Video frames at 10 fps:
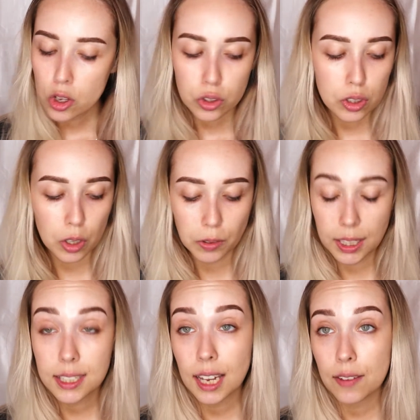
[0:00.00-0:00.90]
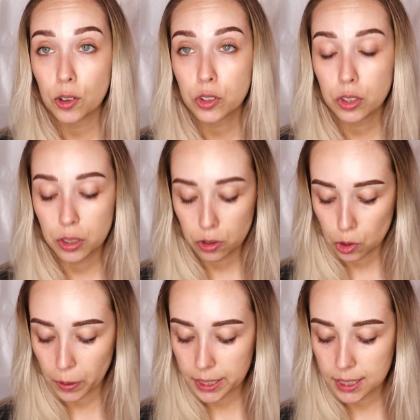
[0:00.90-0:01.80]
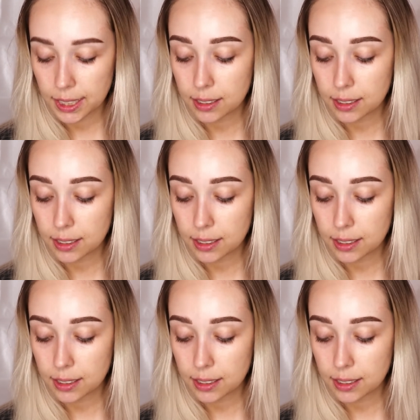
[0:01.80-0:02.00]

So this I've also used twice.